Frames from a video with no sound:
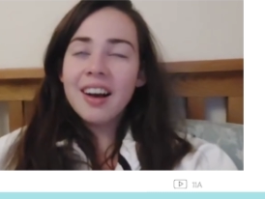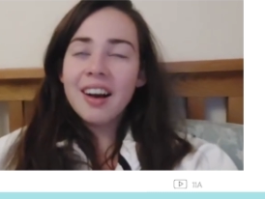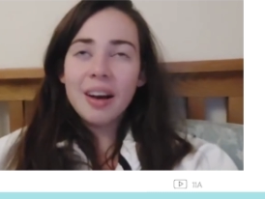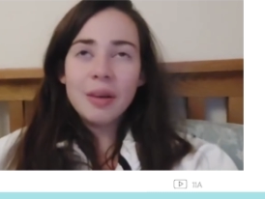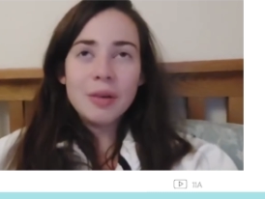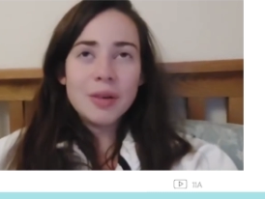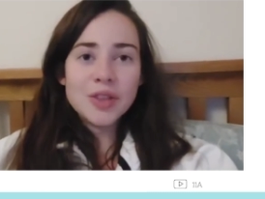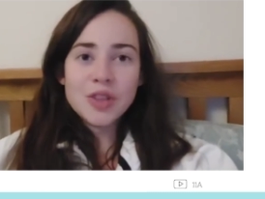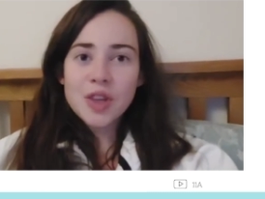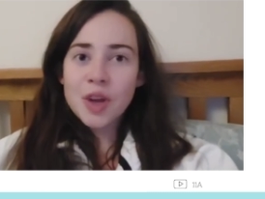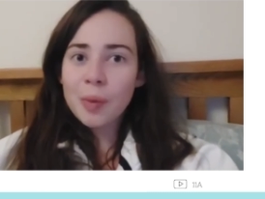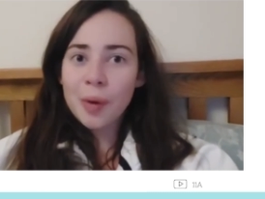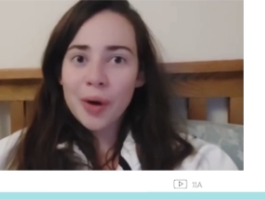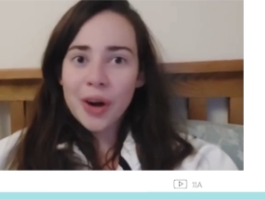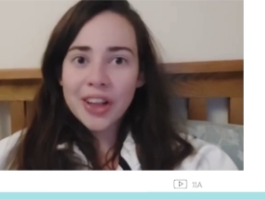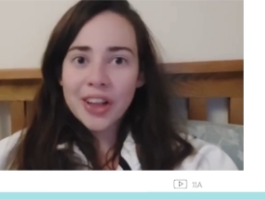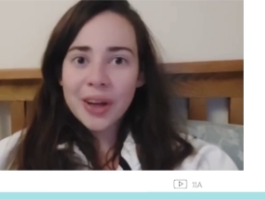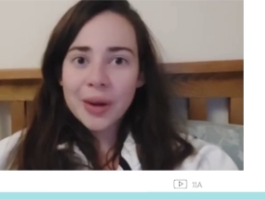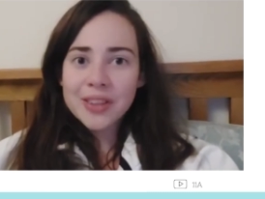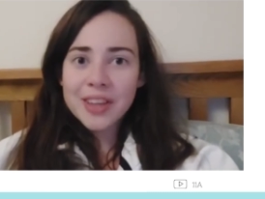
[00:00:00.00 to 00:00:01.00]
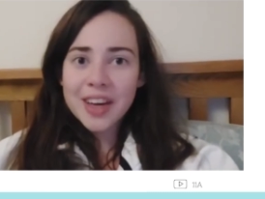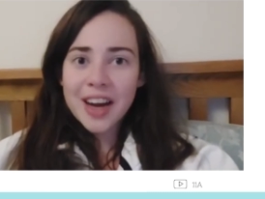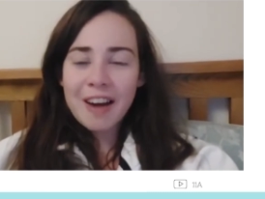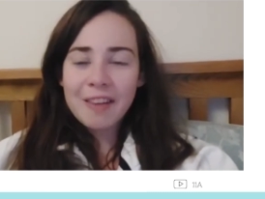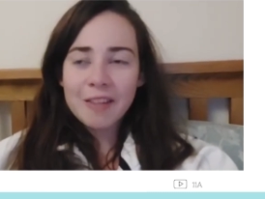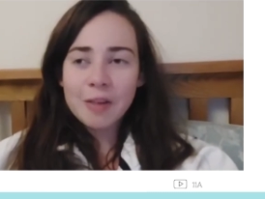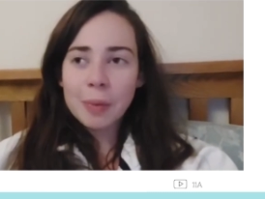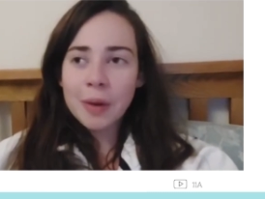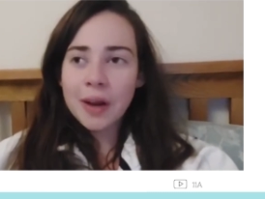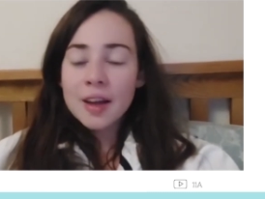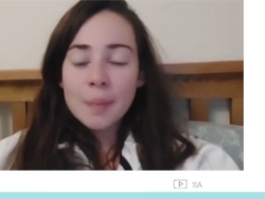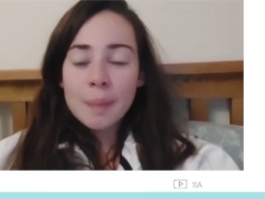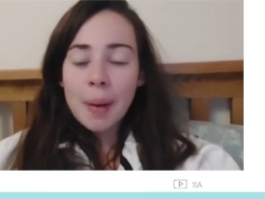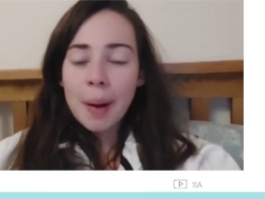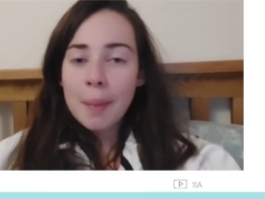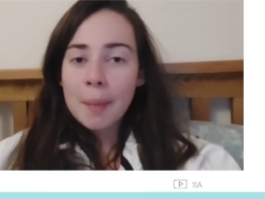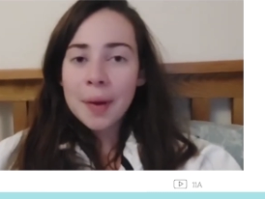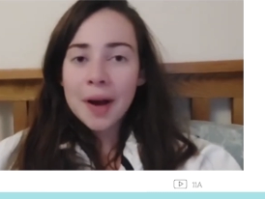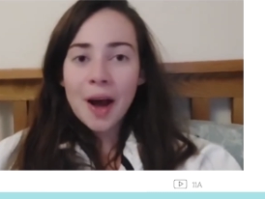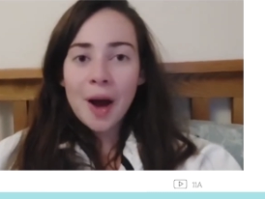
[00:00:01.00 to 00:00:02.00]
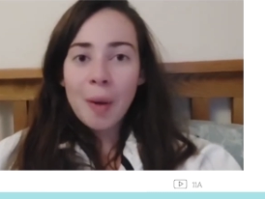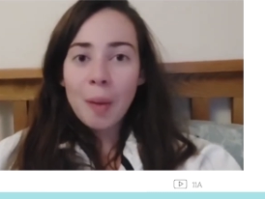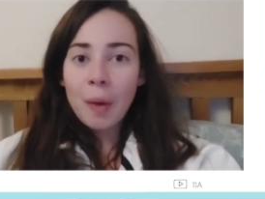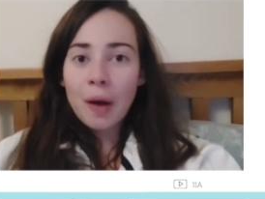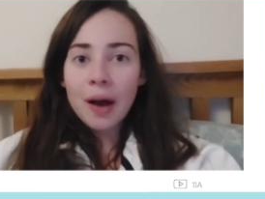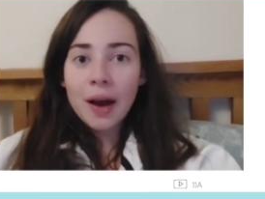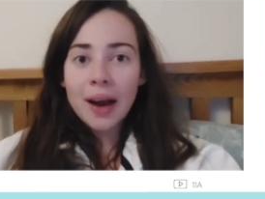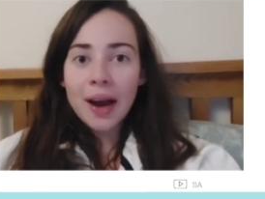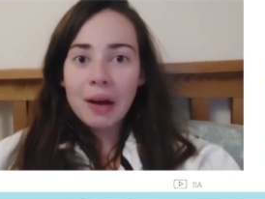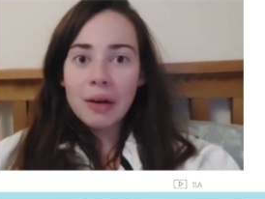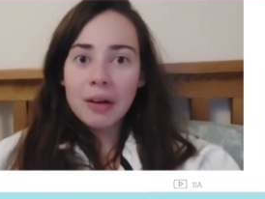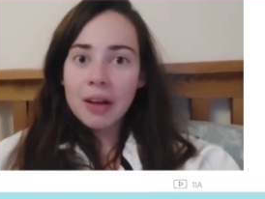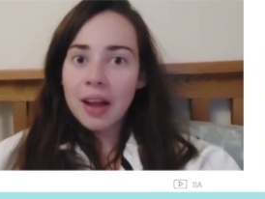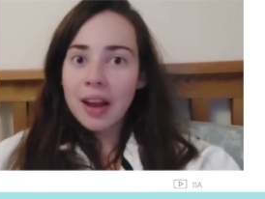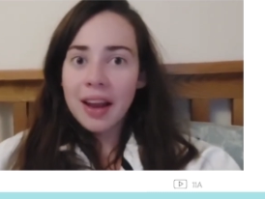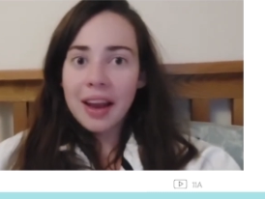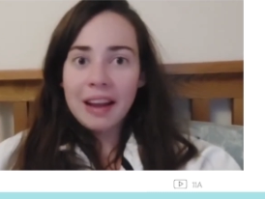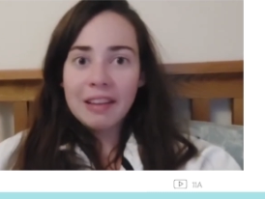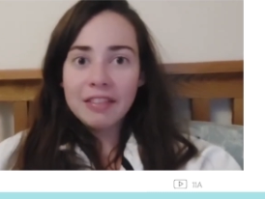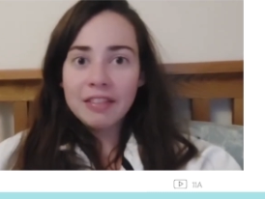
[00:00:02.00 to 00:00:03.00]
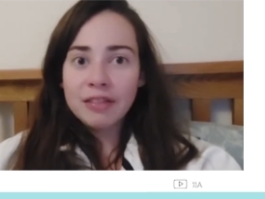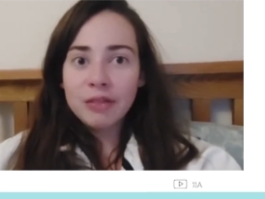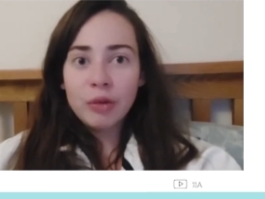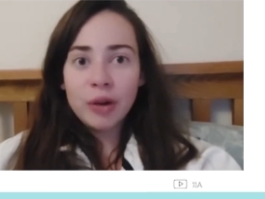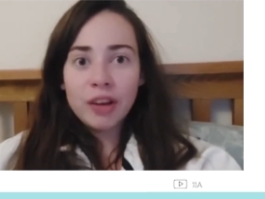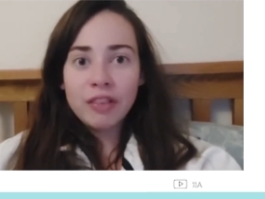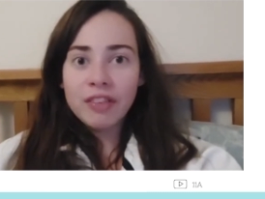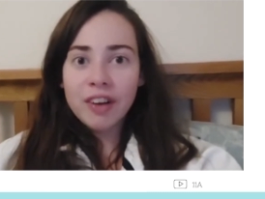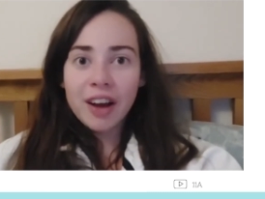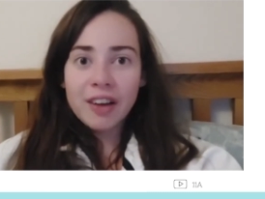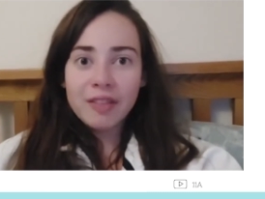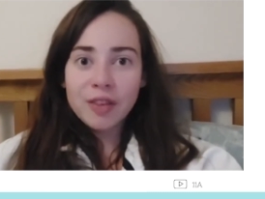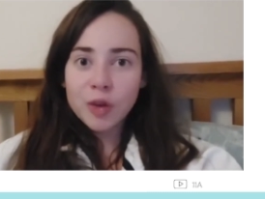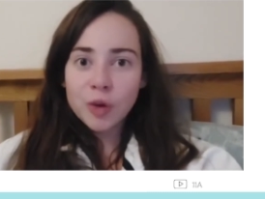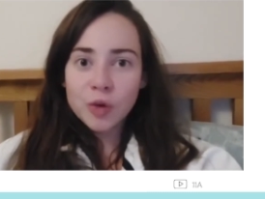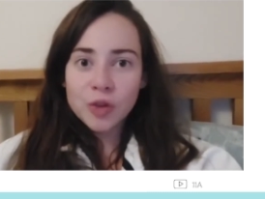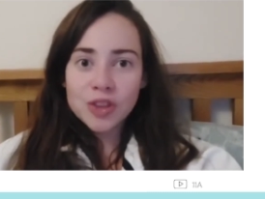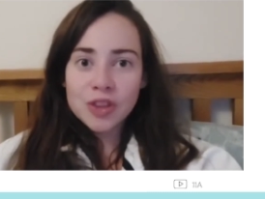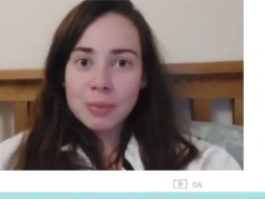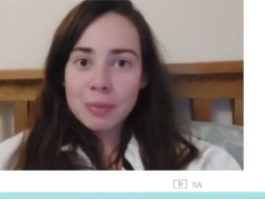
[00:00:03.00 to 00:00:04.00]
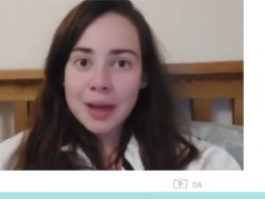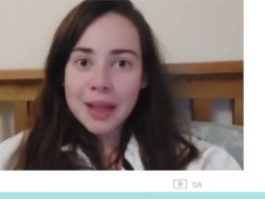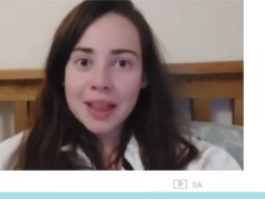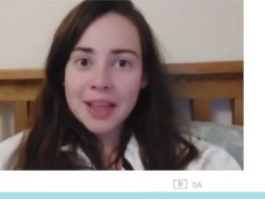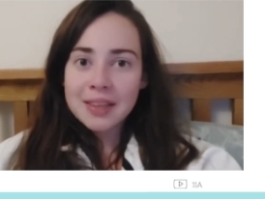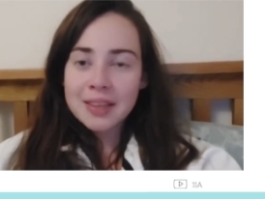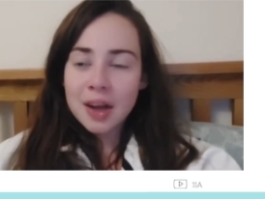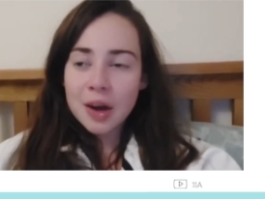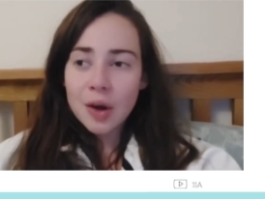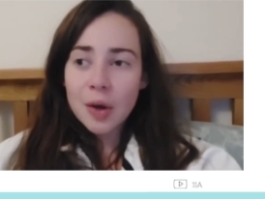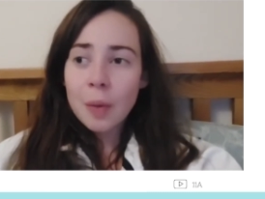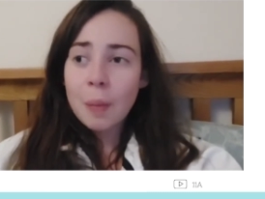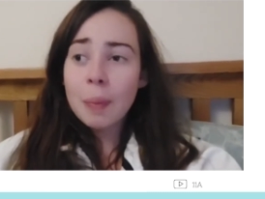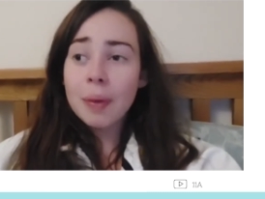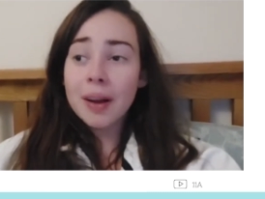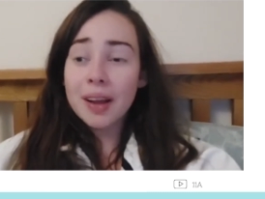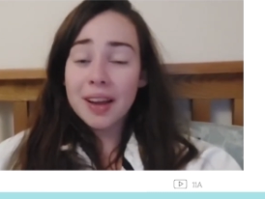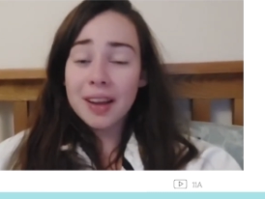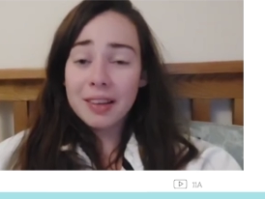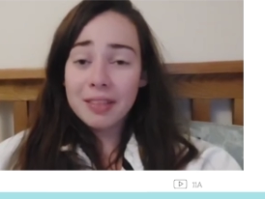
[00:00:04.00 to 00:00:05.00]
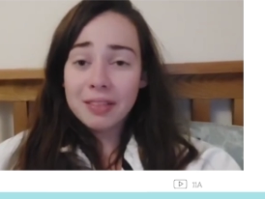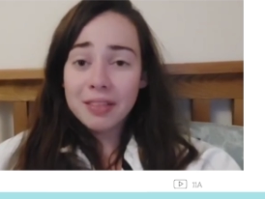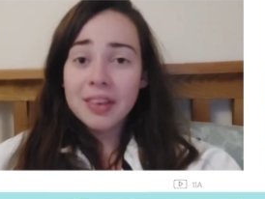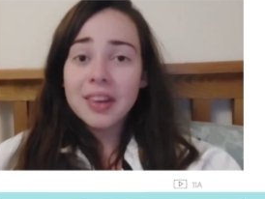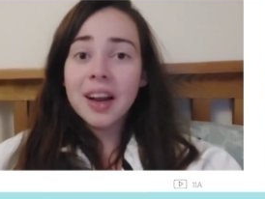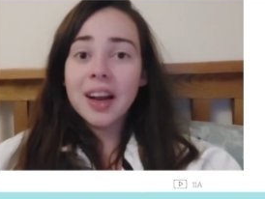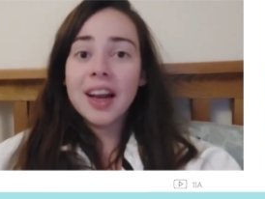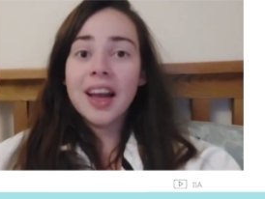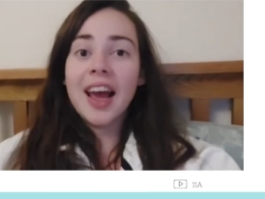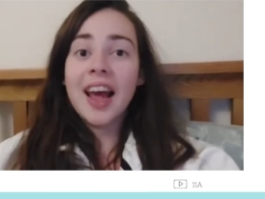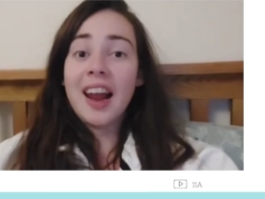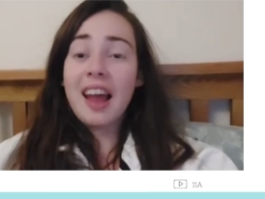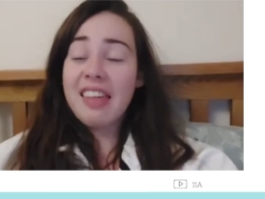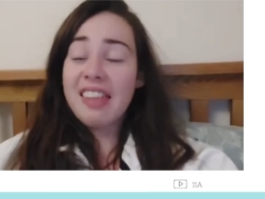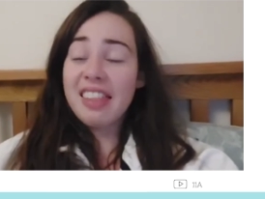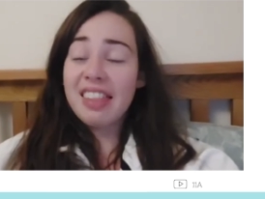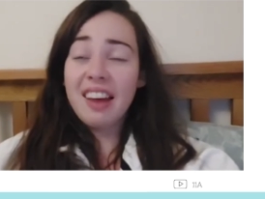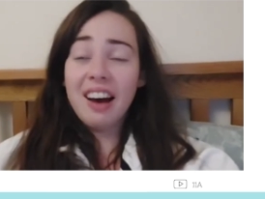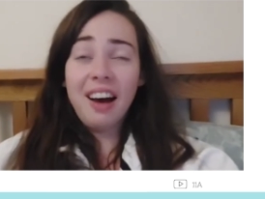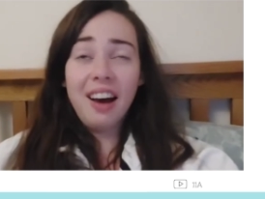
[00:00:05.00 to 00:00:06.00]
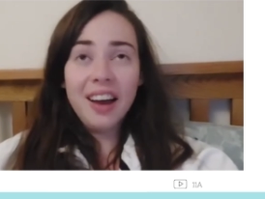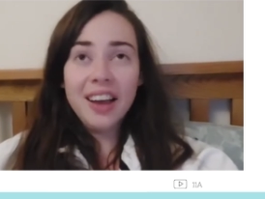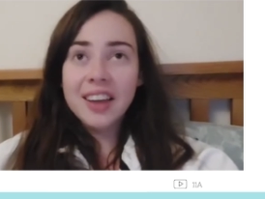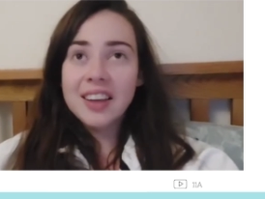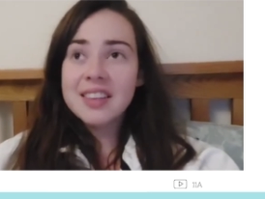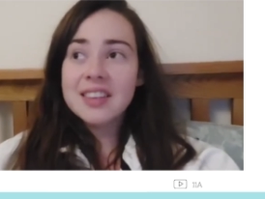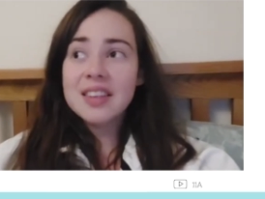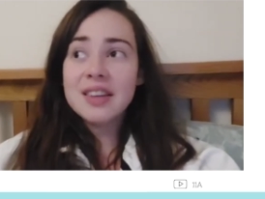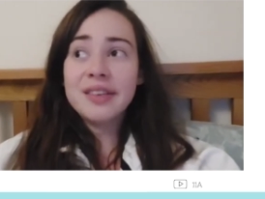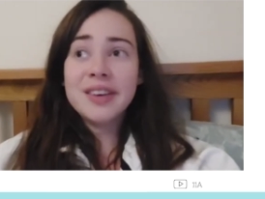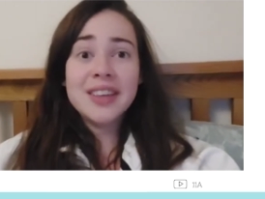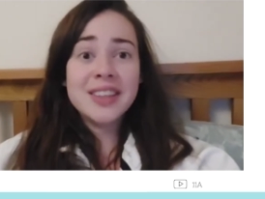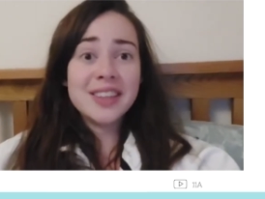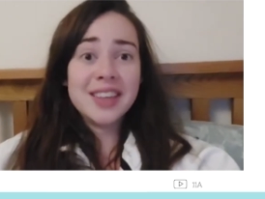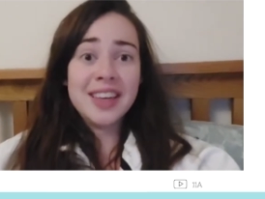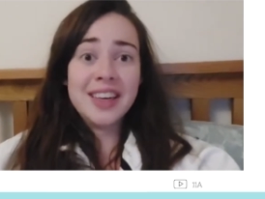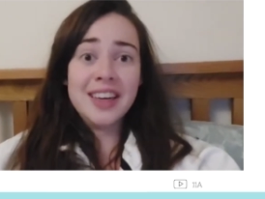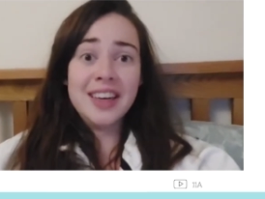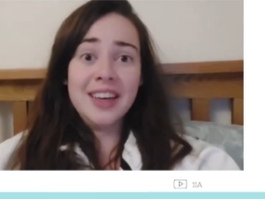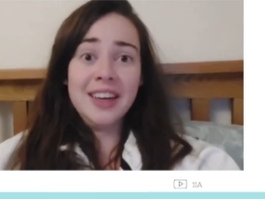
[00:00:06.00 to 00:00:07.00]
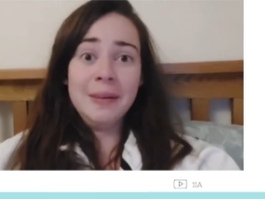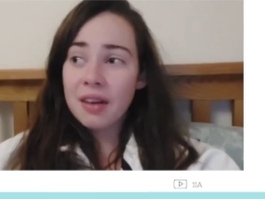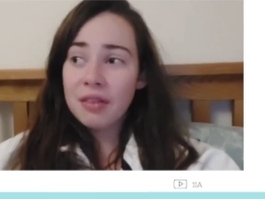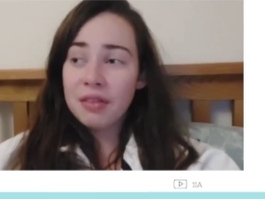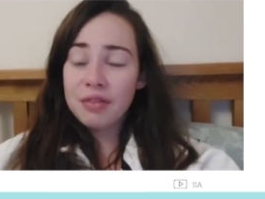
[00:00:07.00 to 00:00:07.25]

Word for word: I was so worried that I was gonna have to be pumping out a workout at 11.45 in order to meet this goal, but I have done it and I think the hike is the reason I did it.